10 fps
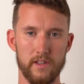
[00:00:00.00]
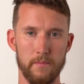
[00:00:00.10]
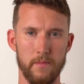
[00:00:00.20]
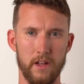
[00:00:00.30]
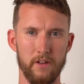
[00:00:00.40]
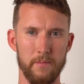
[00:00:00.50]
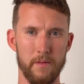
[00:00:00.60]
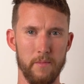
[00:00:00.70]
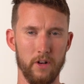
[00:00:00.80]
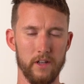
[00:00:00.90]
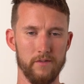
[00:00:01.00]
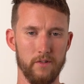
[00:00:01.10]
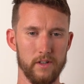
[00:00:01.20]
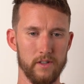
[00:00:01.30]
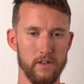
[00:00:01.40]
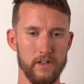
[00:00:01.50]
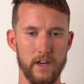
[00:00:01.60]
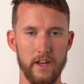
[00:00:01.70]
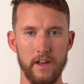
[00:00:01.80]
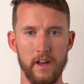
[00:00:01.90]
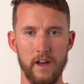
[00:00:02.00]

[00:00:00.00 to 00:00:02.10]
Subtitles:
a little bit of modeling for us on the day.